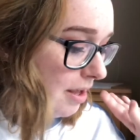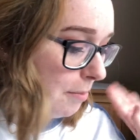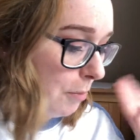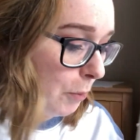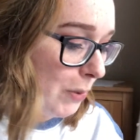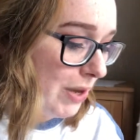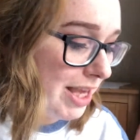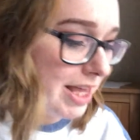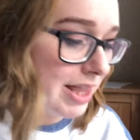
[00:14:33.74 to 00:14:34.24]

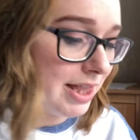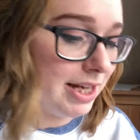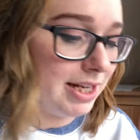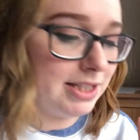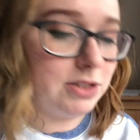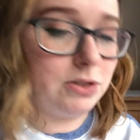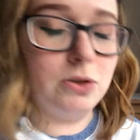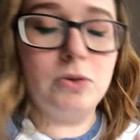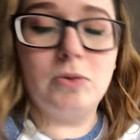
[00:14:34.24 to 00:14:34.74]
But we get the
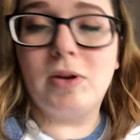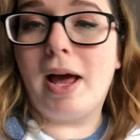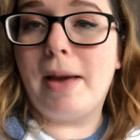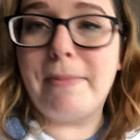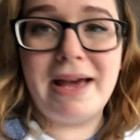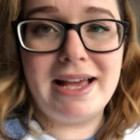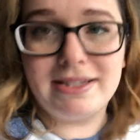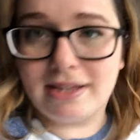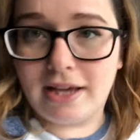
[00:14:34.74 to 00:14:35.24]
little
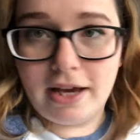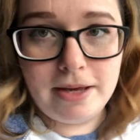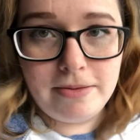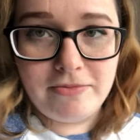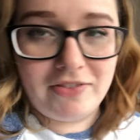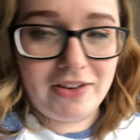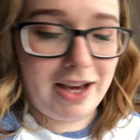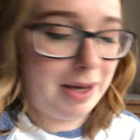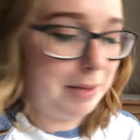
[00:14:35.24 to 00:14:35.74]
like Pets at
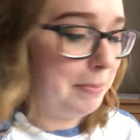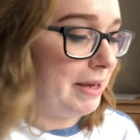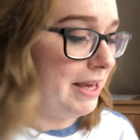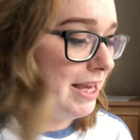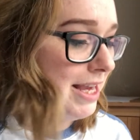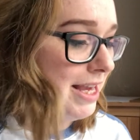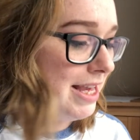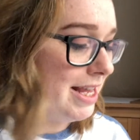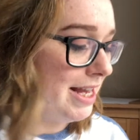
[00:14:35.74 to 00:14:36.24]
Home
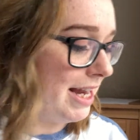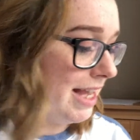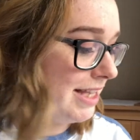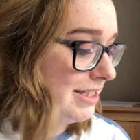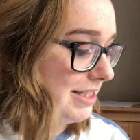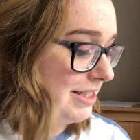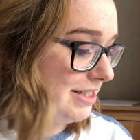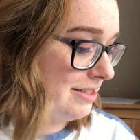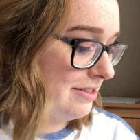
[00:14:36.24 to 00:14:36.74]
VIP
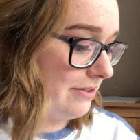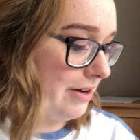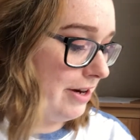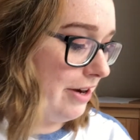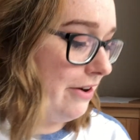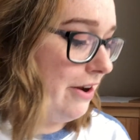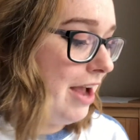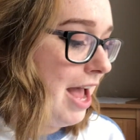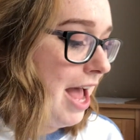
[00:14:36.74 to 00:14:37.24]
letters
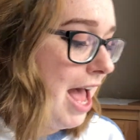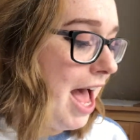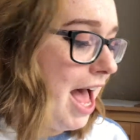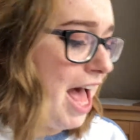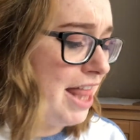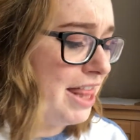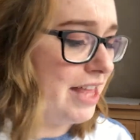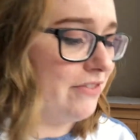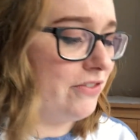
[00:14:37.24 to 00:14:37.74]
through
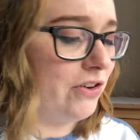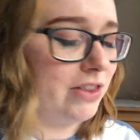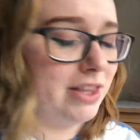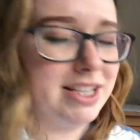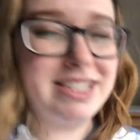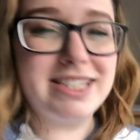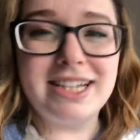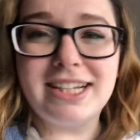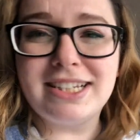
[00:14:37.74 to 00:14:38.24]
and they've got
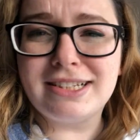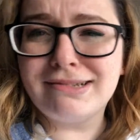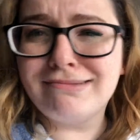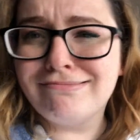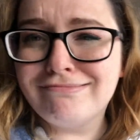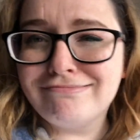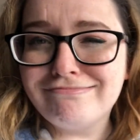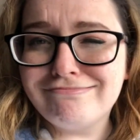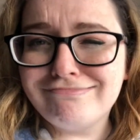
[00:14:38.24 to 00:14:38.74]
this
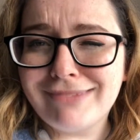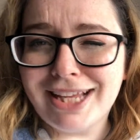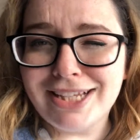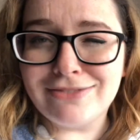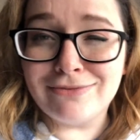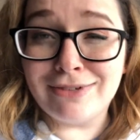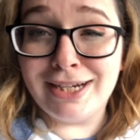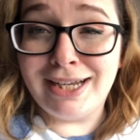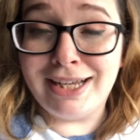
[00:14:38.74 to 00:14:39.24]
little,
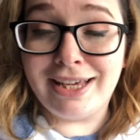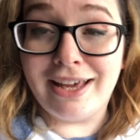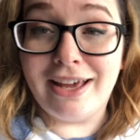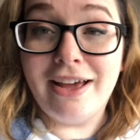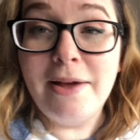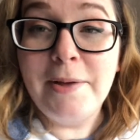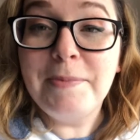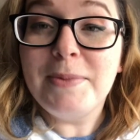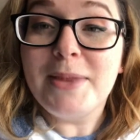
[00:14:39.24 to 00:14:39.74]
it's really
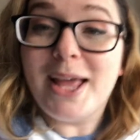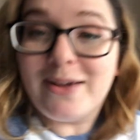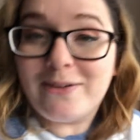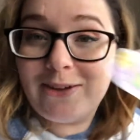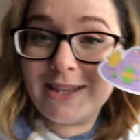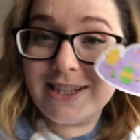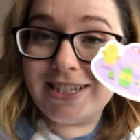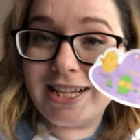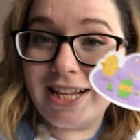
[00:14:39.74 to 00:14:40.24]
cute. I've
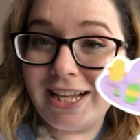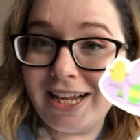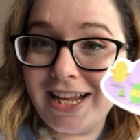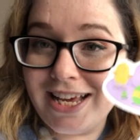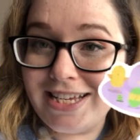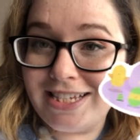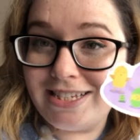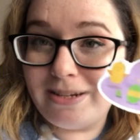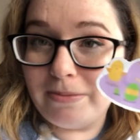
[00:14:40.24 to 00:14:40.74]
got this little
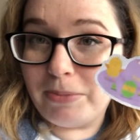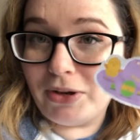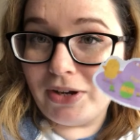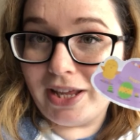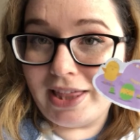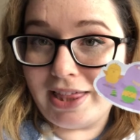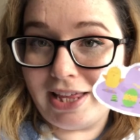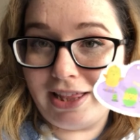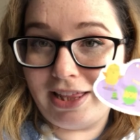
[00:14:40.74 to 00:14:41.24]
Easter
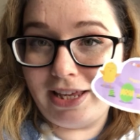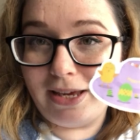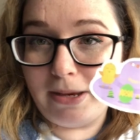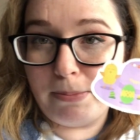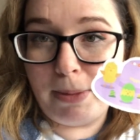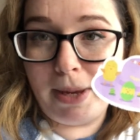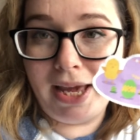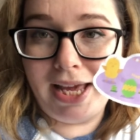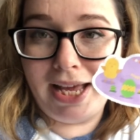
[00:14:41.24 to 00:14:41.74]
bonnet thing that you
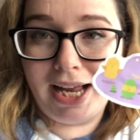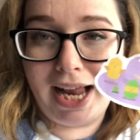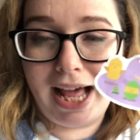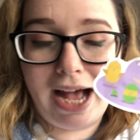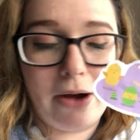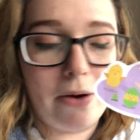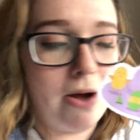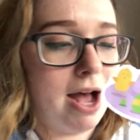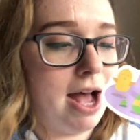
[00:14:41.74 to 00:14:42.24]
peel
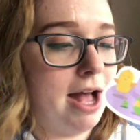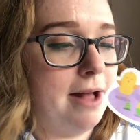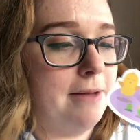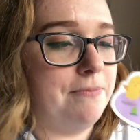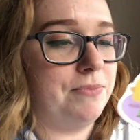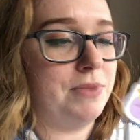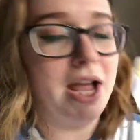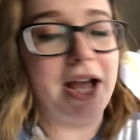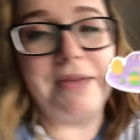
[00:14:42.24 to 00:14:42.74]
out,
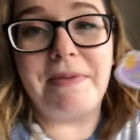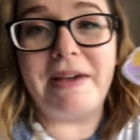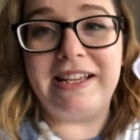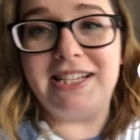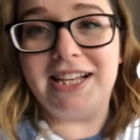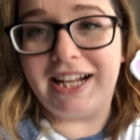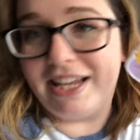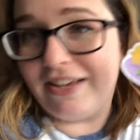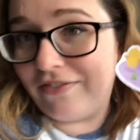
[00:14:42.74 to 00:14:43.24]
and
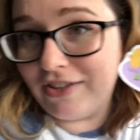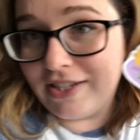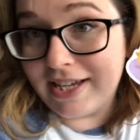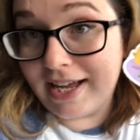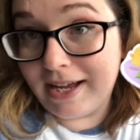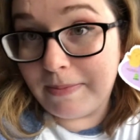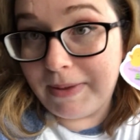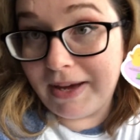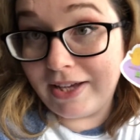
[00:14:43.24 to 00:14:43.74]
basically if you
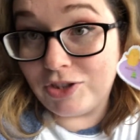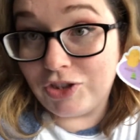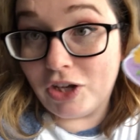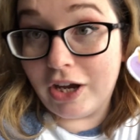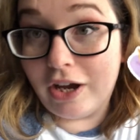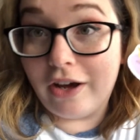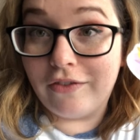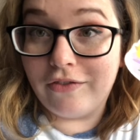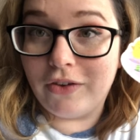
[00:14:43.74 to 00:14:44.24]
take a picture
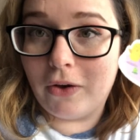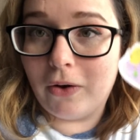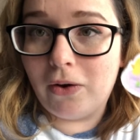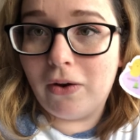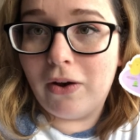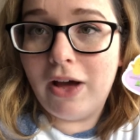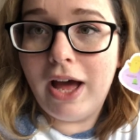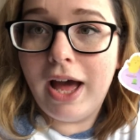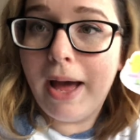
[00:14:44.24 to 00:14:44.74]
of
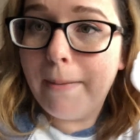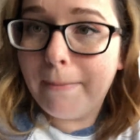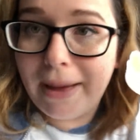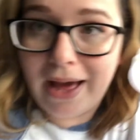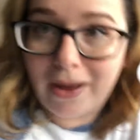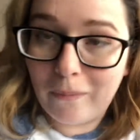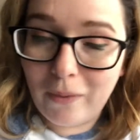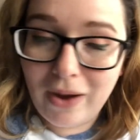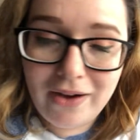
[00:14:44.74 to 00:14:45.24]
your
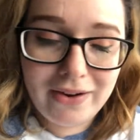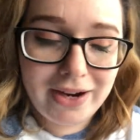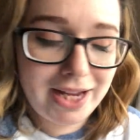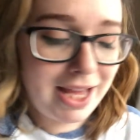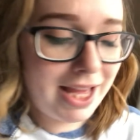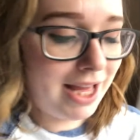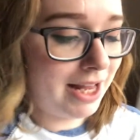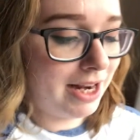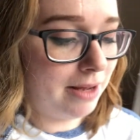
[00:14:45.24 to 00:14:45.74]
pet wearing
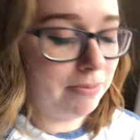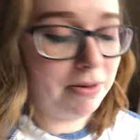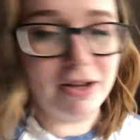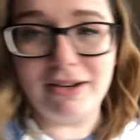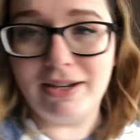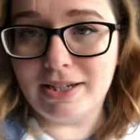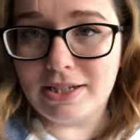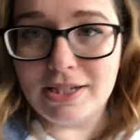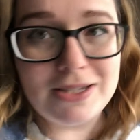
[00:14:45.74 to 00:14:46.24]
it and
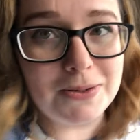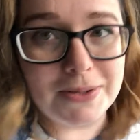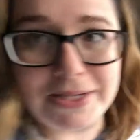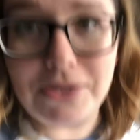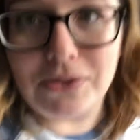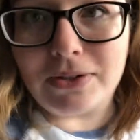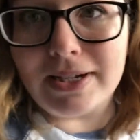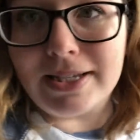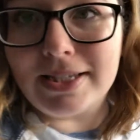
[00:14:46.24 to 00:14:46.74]
upload it to
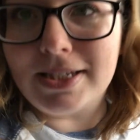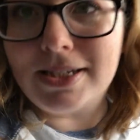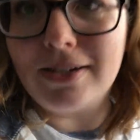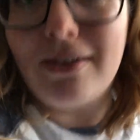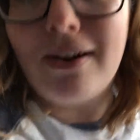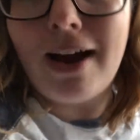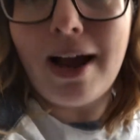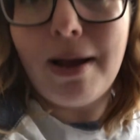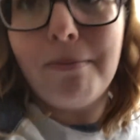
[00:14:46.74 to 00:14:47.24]
Twitter or
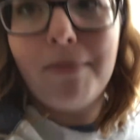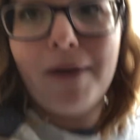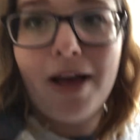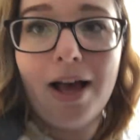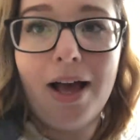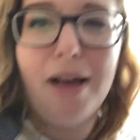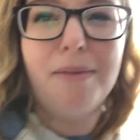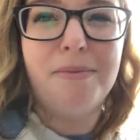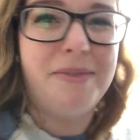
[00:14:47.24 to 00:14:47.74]
Instagram,
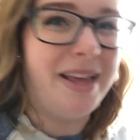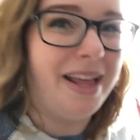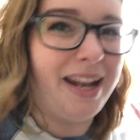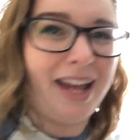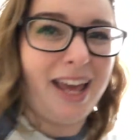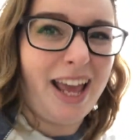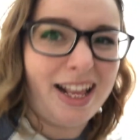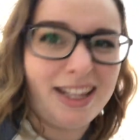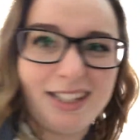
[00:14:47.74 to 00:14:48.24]
it
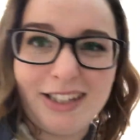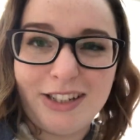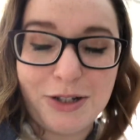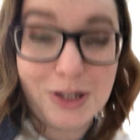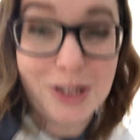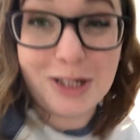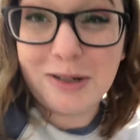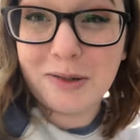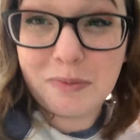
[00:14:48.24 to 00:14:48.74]
like enters
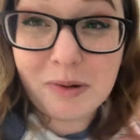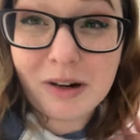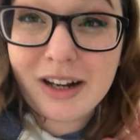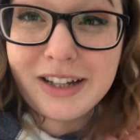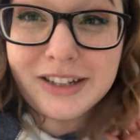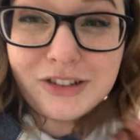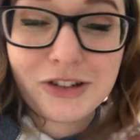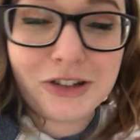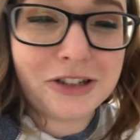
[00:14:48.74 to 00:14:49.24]
you into a
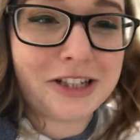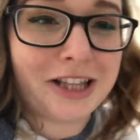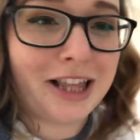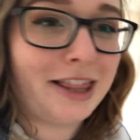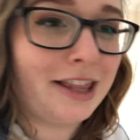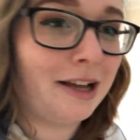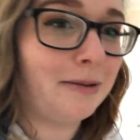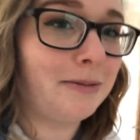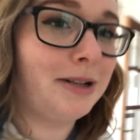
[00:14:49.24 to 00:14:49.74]
prize draw, so I
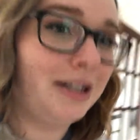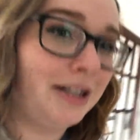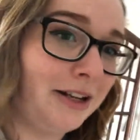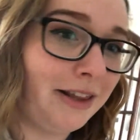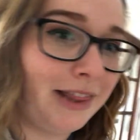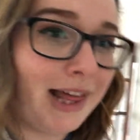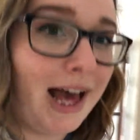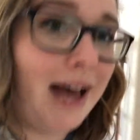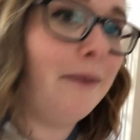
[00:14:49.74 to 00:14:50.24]
think I'm going to
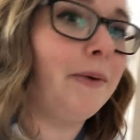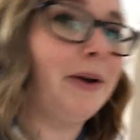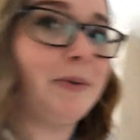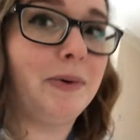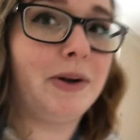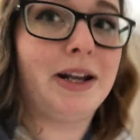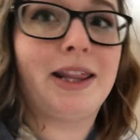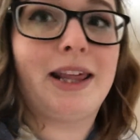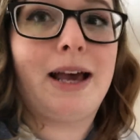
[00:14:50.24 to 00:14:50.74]
do that when
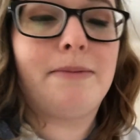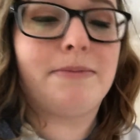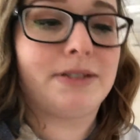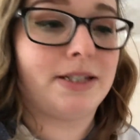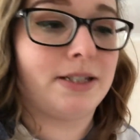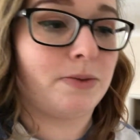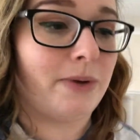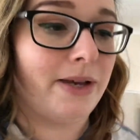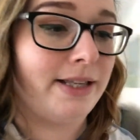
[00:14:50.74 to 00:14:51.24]
one of the
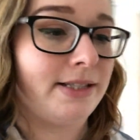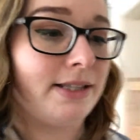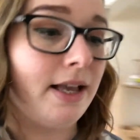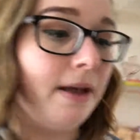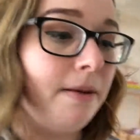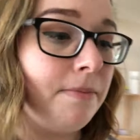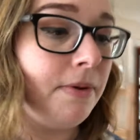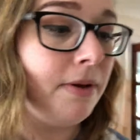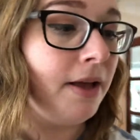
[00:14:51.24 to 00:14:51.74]
hamsters wakes
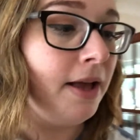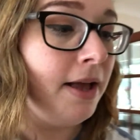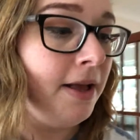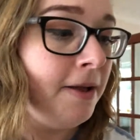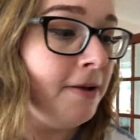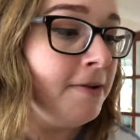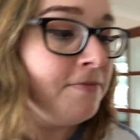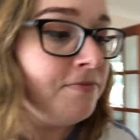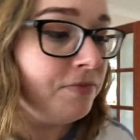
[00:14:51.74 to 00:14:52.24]
up.
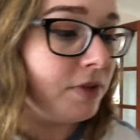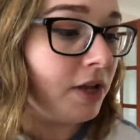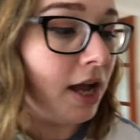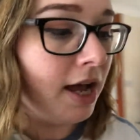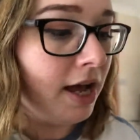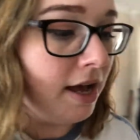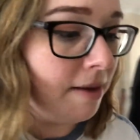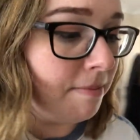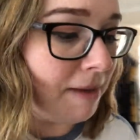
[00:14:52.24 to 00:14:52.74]

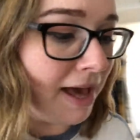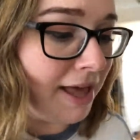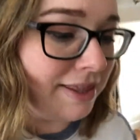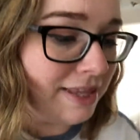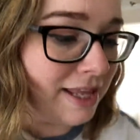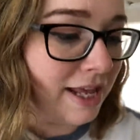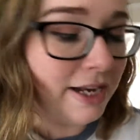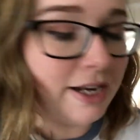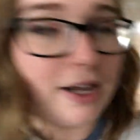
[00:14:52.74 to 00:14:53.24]

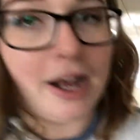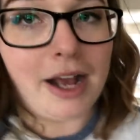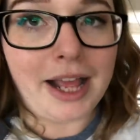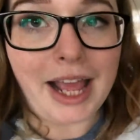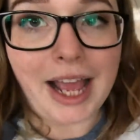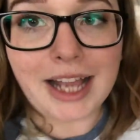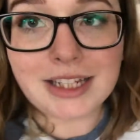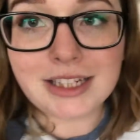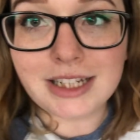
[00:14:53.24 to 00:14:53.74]
And then I
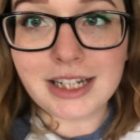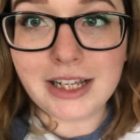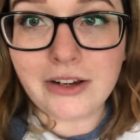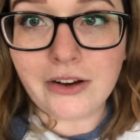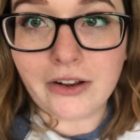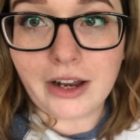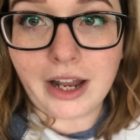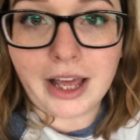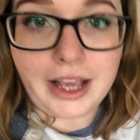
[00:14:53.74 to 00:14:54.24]
actually
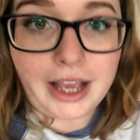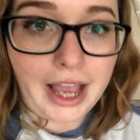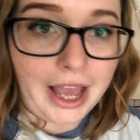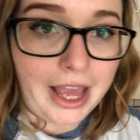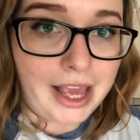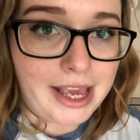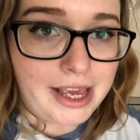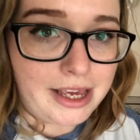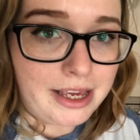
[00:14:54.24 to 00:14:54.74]
got like
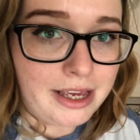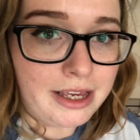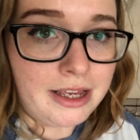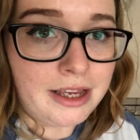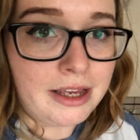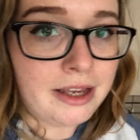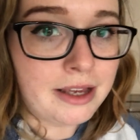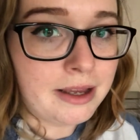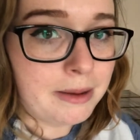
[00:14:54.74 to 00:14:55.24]
a
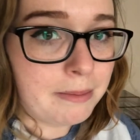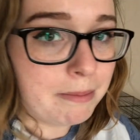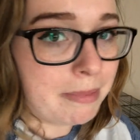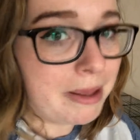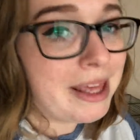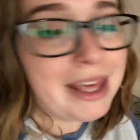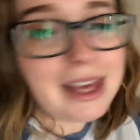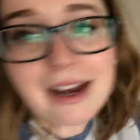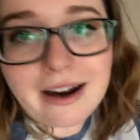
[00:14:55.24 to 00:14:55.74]

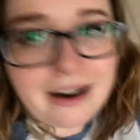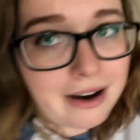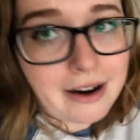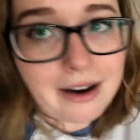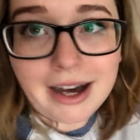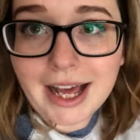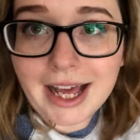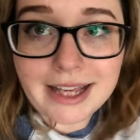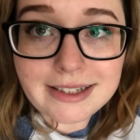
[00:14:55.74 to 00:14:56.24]

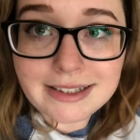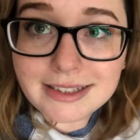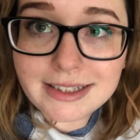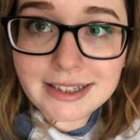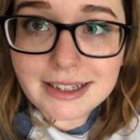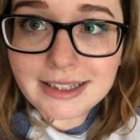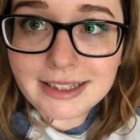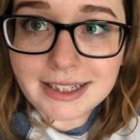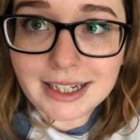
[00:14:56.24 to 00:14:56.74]

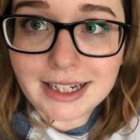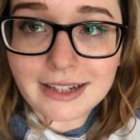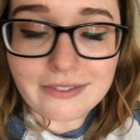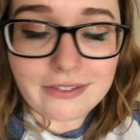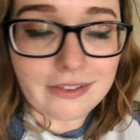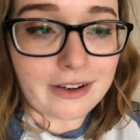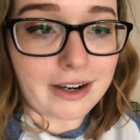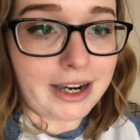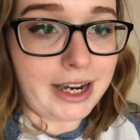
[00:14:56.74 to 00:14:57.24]
PR-esque
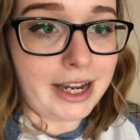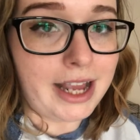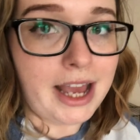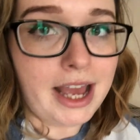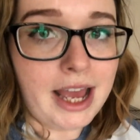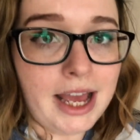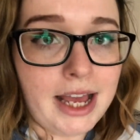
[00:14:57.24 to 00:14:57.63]
delivery.